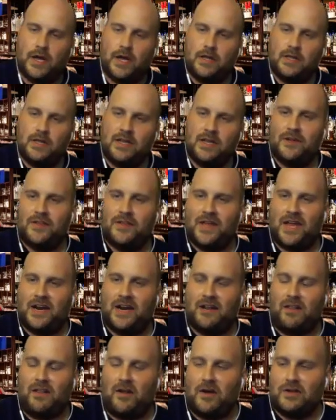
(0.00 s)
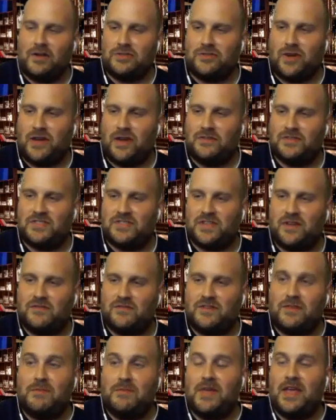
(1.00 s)
they had a long drive and stuff.
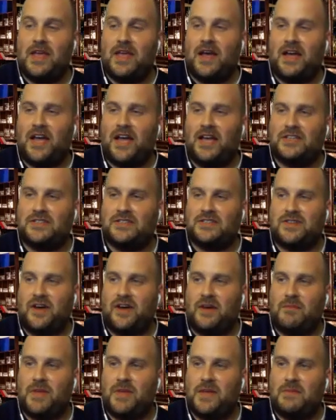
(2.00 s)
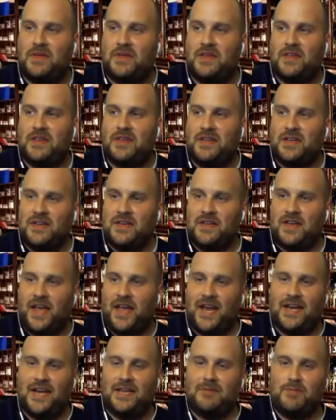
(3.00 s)
To me, I just thought maybe
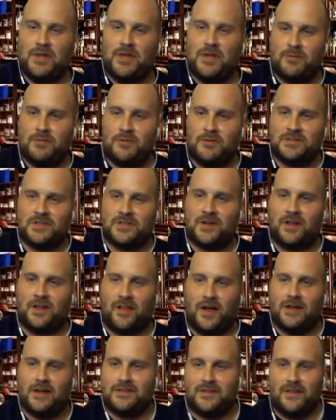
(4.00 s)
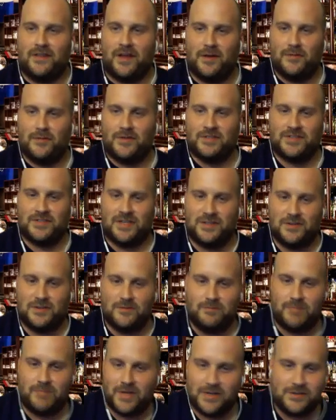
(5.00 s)
80 people isn't a lot to them because they do
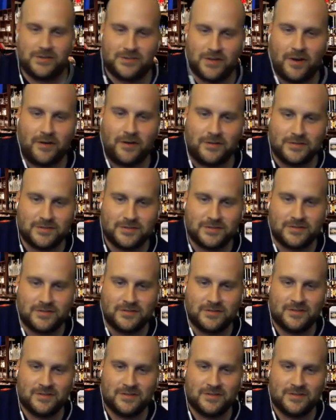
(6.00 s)
big shows.